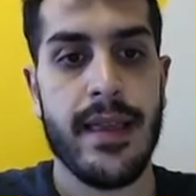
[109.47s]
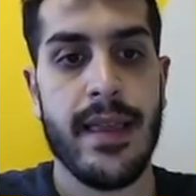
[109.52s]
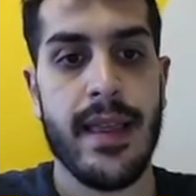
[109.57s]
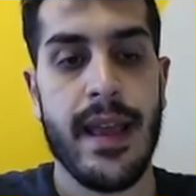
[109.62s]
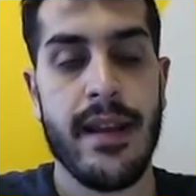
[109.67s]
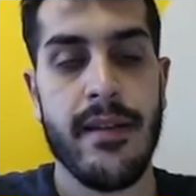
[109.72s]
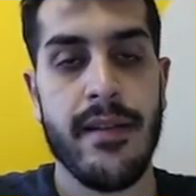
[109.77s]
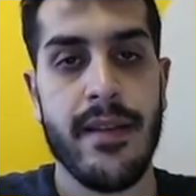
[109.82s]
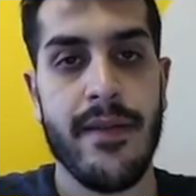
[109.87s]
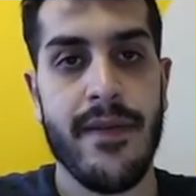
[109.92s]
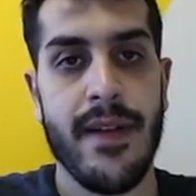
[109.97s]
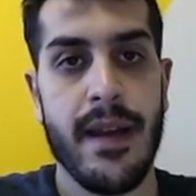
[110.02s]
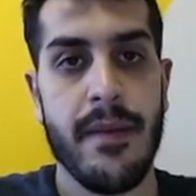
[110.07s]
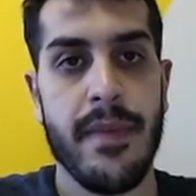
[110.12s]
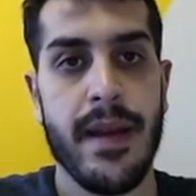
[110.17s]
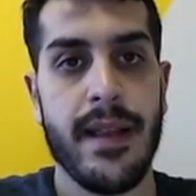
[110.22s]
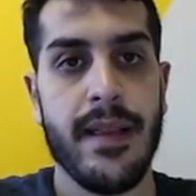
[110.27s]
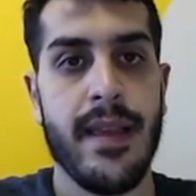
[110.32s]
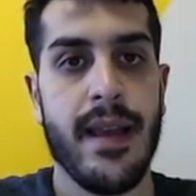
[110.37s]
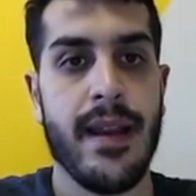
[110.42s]
Then you divide
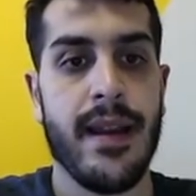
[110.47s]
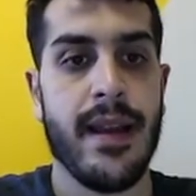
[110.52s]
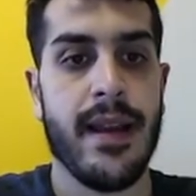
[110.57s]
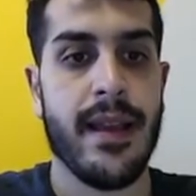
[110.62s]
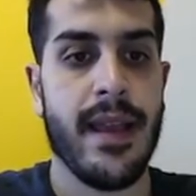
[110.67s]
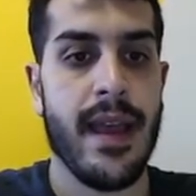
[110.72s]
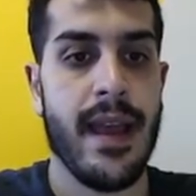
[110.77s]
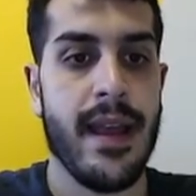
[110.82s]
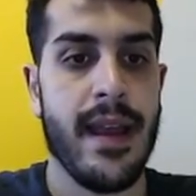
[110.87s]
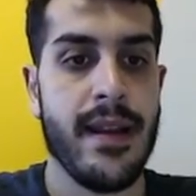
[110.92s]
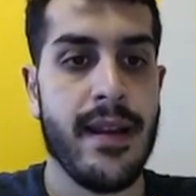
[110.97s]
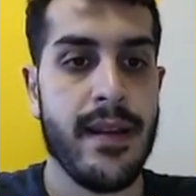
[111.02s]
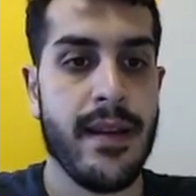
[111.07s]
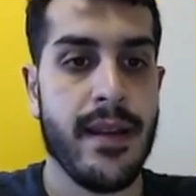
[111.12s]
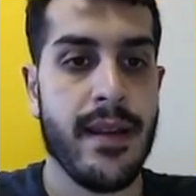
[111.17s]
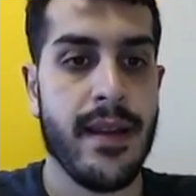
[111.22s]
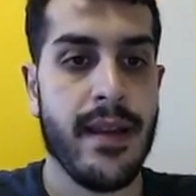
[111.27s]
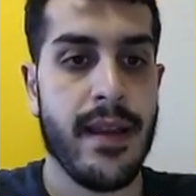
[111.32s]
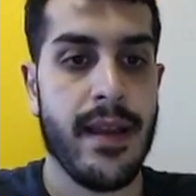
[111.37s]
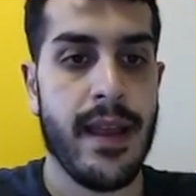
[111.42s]
by 10
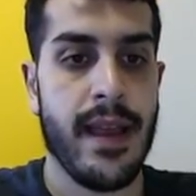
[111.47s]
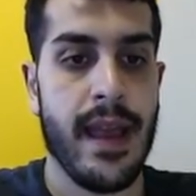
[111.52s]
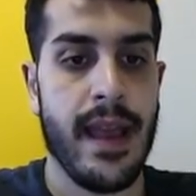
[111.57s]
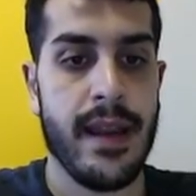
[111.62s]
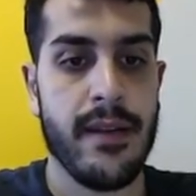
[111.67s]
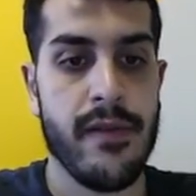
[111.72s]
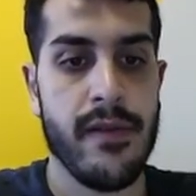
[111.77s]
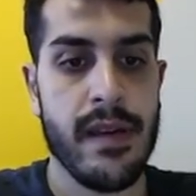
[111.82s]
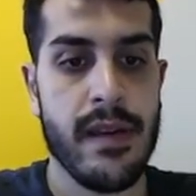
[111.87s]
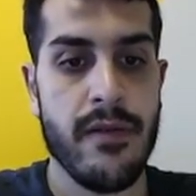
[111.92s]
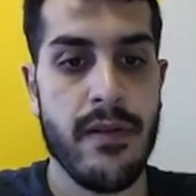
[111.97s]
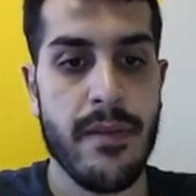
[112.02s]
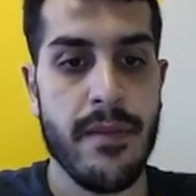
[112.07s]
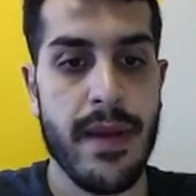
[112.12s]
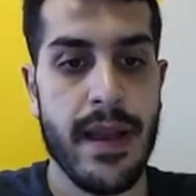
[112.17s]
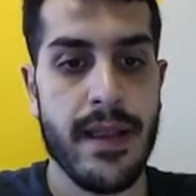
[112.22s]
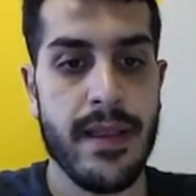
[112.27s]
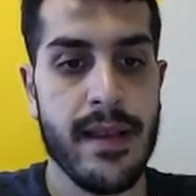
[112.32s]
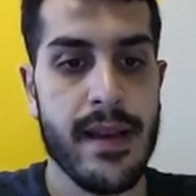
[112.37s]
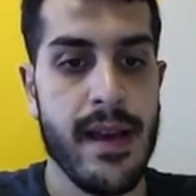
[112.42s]
again and you
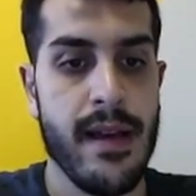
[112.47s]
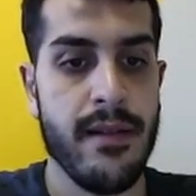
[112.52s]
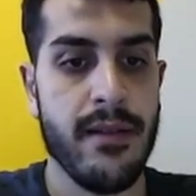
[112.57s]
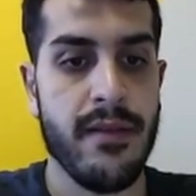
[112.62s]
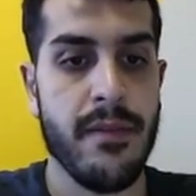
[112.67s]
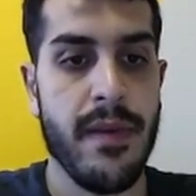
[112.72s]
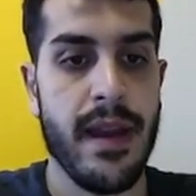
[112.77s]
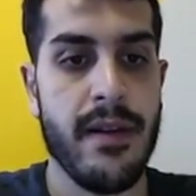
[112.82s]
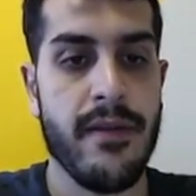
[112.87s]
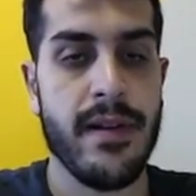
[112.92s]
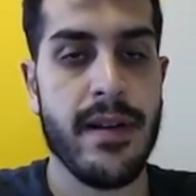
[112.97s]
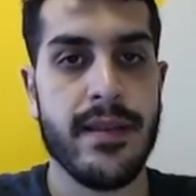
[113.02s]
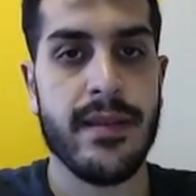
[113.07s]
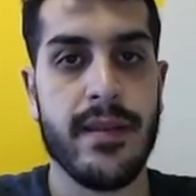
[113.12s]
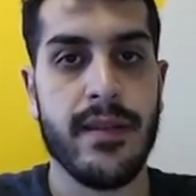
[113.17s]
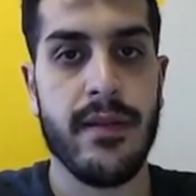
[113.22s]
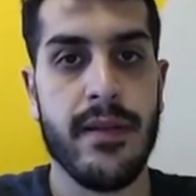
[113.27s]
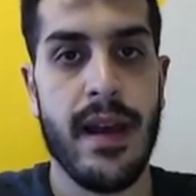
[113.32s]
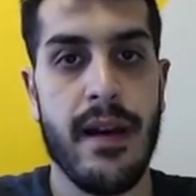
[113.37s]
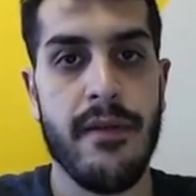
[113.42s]
increment count by 1.
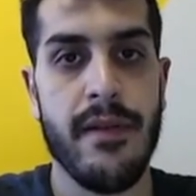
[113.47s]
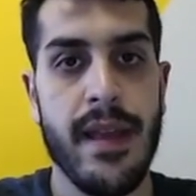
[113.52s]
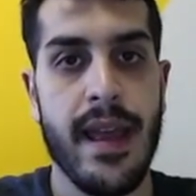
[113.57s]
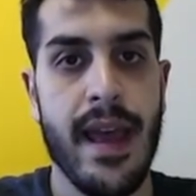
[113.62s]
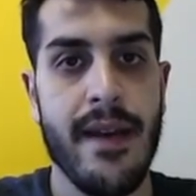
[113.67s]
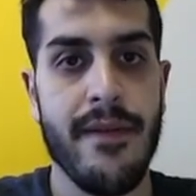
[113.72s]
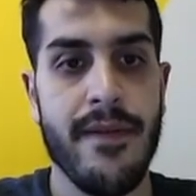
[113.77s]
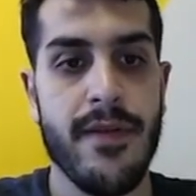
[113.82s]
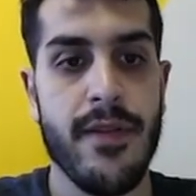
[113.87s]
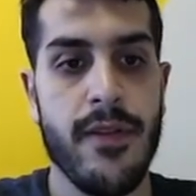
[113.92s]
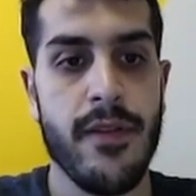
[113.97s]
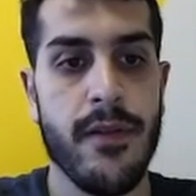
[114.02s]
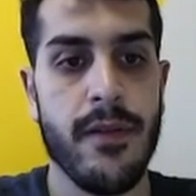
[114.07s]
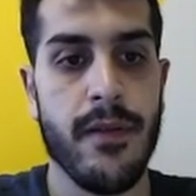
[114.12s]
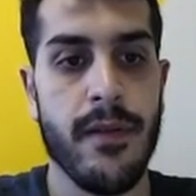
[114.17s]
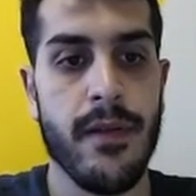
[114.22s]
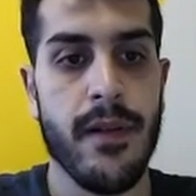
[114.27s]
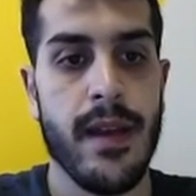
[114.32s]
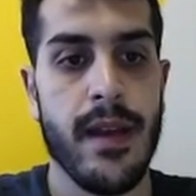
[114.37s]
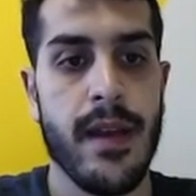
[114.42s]
So now we have
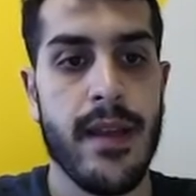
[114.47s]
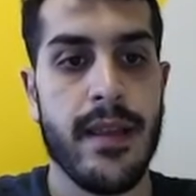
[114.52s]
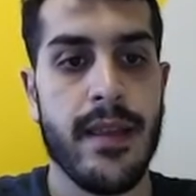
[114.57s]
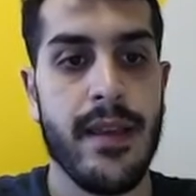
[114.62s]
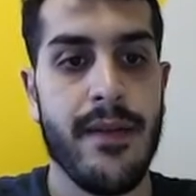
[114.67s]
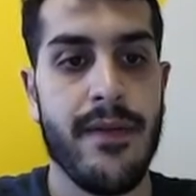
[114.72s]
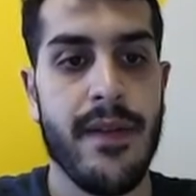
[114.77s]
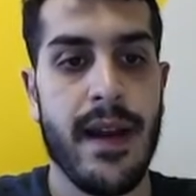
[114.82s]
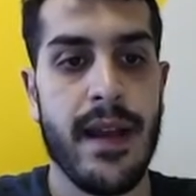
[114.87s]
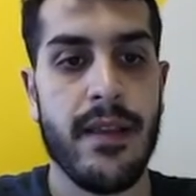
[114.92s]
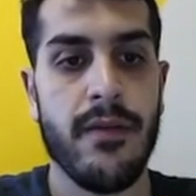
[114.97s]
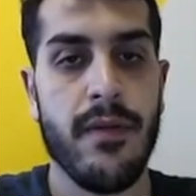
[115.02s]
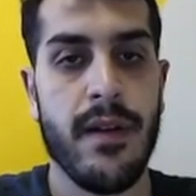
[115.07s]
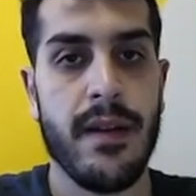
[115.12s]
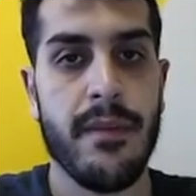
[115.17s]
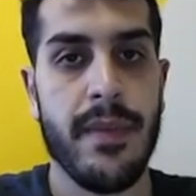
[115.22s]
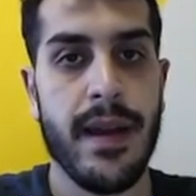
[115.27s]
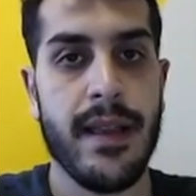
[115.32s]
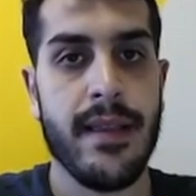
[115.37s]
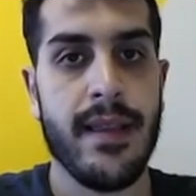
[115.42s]
2. Divide
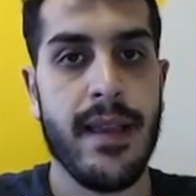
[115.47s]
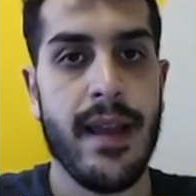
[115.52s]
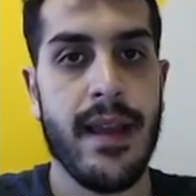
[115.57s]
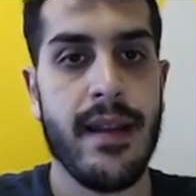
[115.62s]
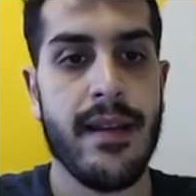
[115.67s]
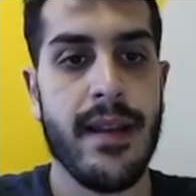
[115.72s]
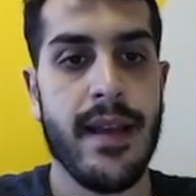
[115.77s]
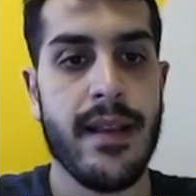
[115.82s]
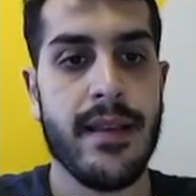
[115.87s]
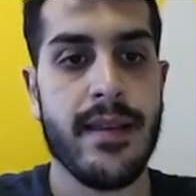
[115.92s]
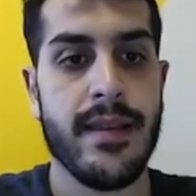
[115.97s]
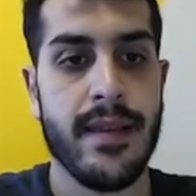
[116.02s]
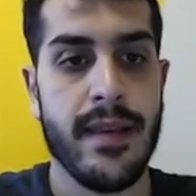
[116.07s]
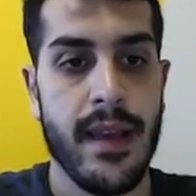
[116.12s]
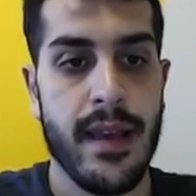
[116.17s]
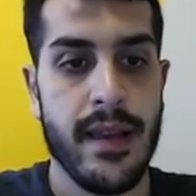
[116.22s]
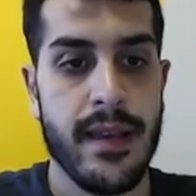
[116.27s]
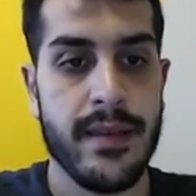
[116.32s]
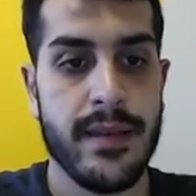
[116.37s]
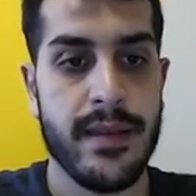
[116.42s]
1 by 10, that's
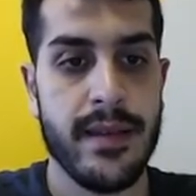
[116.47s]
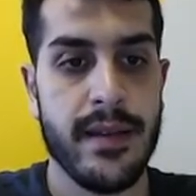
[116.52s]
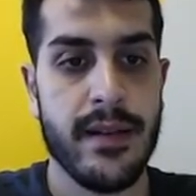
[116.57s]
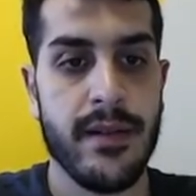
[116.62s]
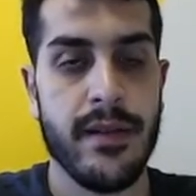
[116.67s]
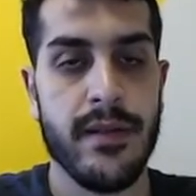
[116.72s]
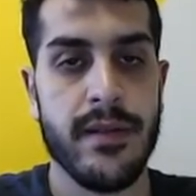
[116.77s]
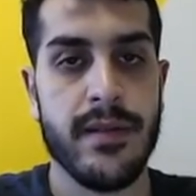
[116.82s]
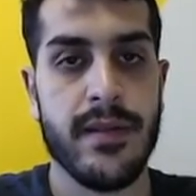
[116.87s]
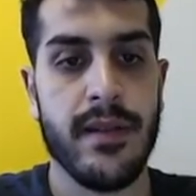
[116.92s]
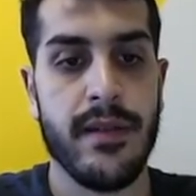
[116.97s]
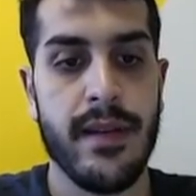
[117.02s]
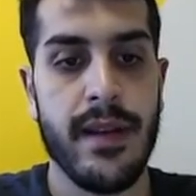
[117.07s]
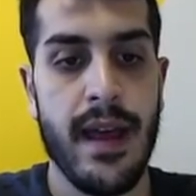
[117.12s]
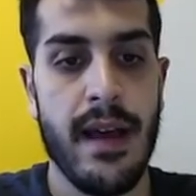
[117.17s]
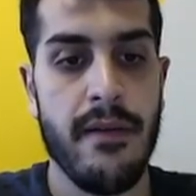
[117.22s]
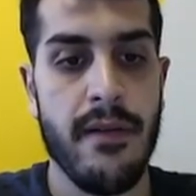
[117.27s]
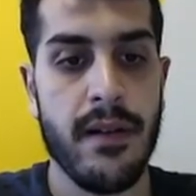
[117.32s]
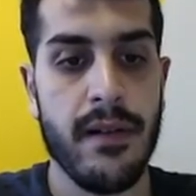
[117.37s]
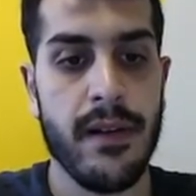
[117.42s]
0. So
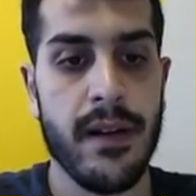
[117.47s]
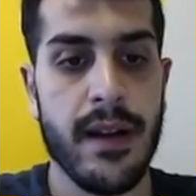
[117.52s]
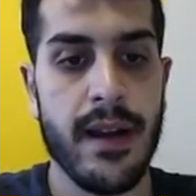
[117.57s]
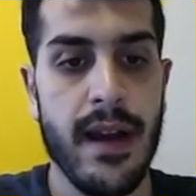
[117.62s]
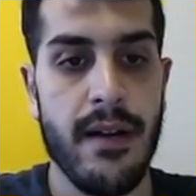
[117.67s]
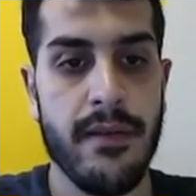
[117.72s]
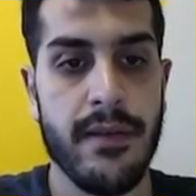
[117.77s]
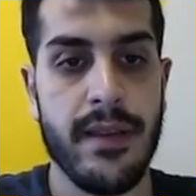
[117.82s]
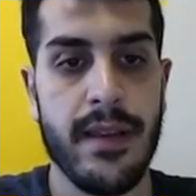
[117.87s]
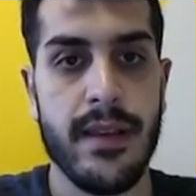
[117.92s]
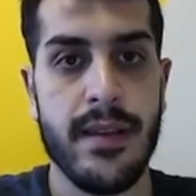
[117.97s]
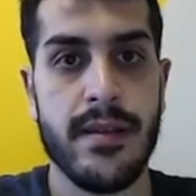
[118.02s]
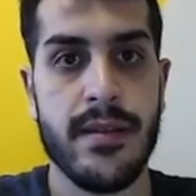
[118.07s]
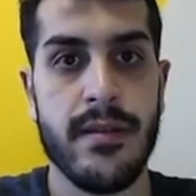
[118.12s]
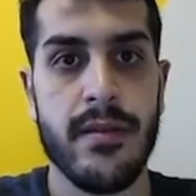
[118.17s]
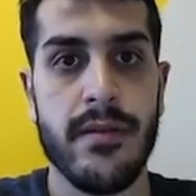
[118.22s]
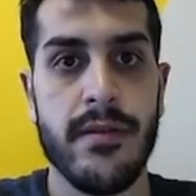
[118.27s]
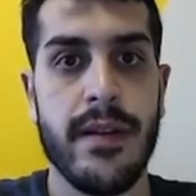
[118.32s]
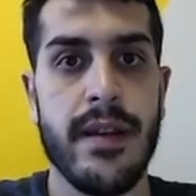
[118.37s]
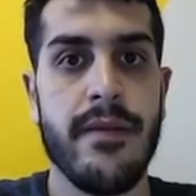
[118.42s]
now our count
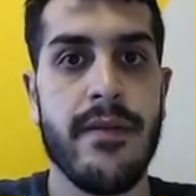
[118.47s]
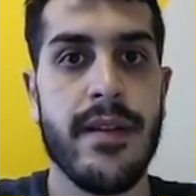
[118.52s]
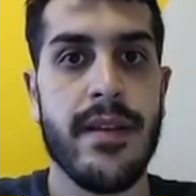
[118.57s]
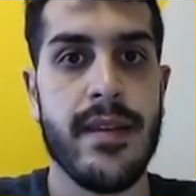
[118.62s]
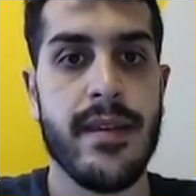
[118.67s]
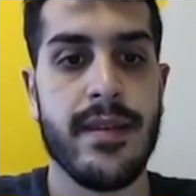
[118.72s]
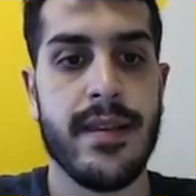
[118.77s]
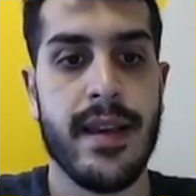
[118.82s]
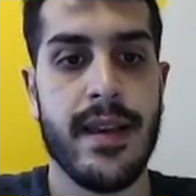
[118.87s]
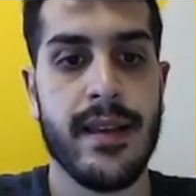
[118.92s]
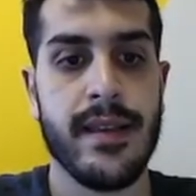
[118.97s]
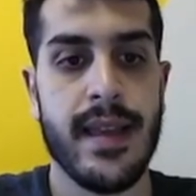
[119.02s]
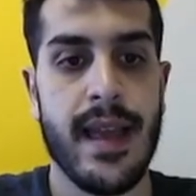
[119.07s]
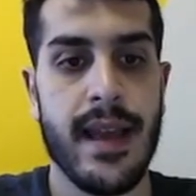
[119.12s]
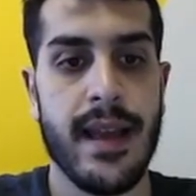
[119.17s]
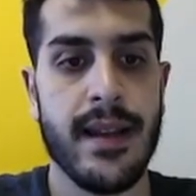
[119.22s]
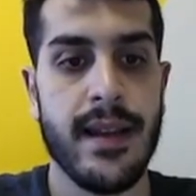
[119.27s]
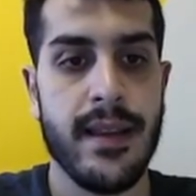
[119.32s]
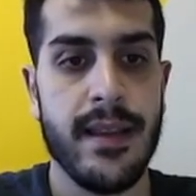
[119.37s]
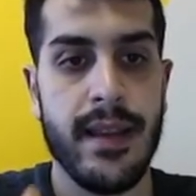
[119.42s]
is 3, which is
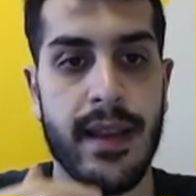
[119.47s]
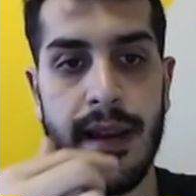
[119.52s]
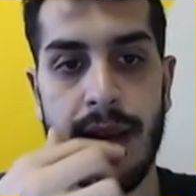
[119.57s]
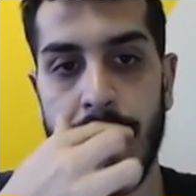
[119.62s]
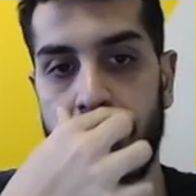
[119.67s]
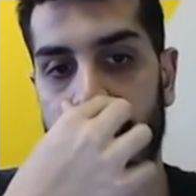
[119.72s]
exactly the